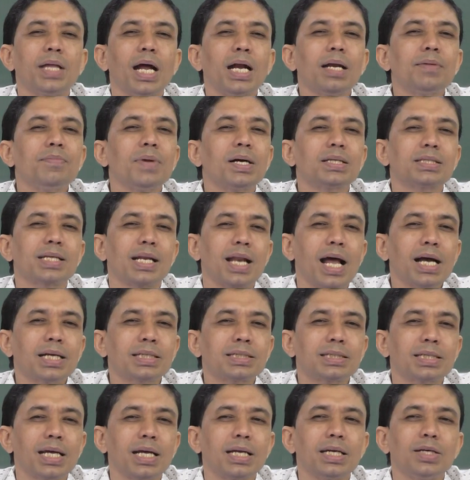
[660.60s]
that much
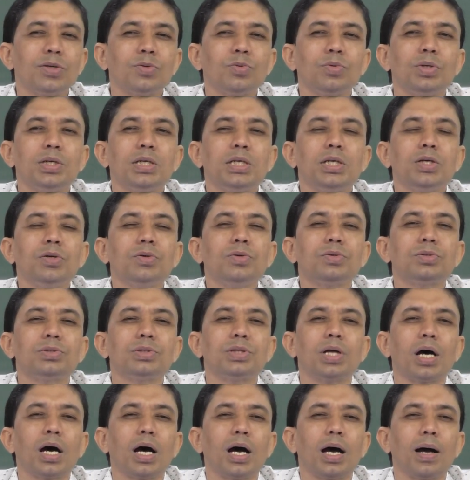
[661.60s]
luxury to reduce
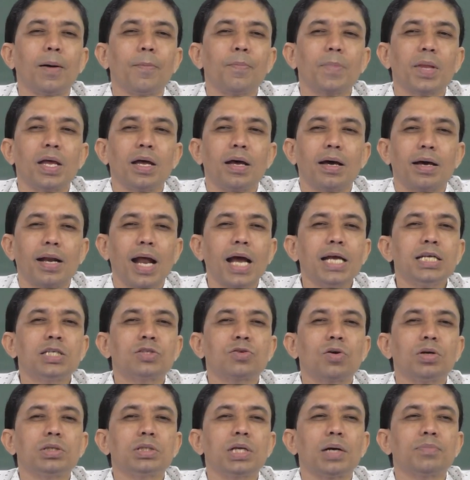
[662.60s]
the rice
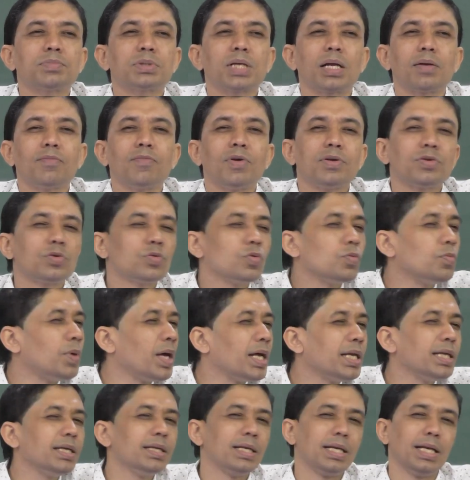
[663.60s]
consumption to
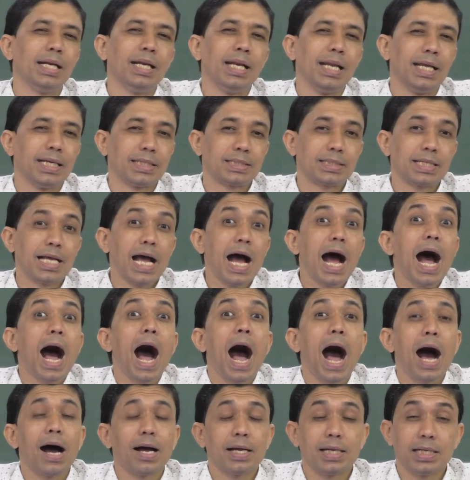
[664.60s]
very less
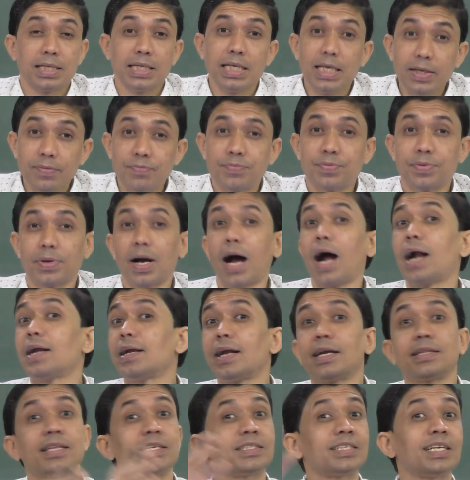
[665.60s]
if
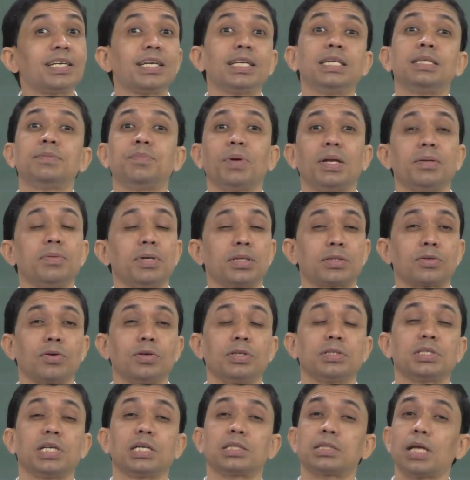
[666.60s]
under the ceteris paribus
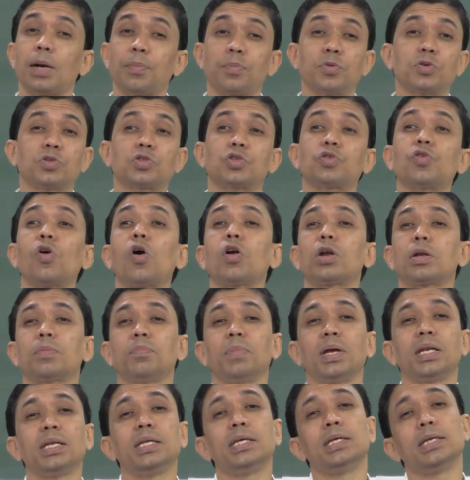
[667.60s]
condition suppose not
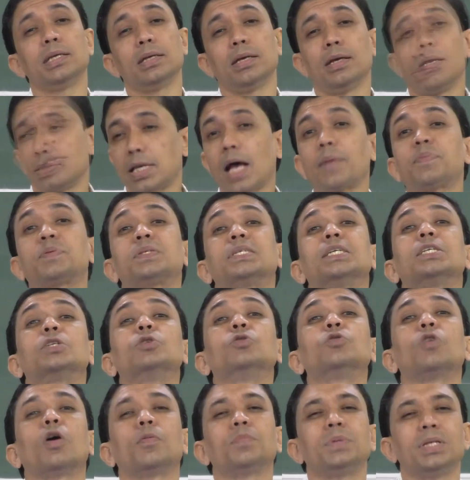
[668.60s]
many
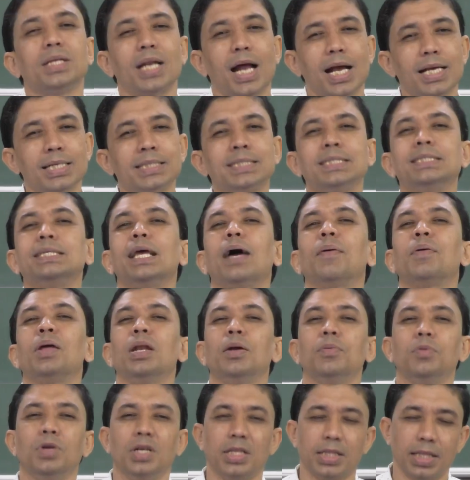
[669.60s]
substitute of the rice is
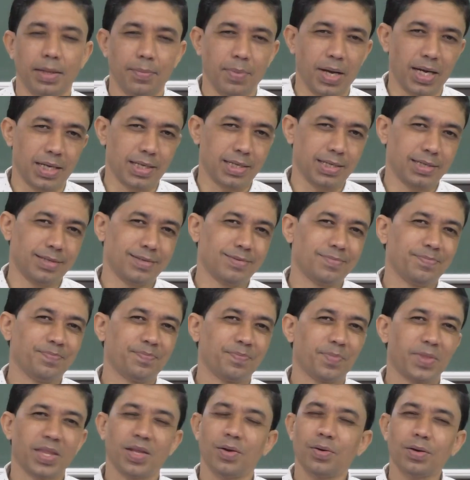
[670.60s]
available in the market.
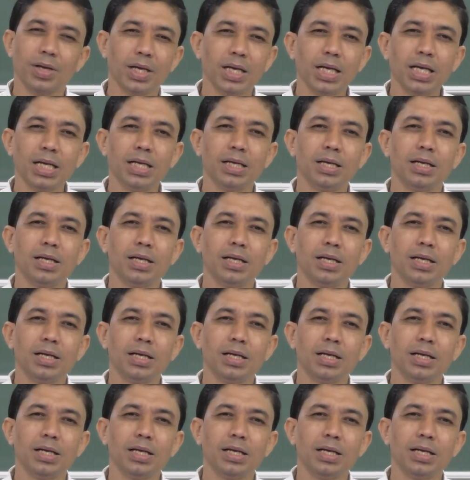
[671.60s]
Okay?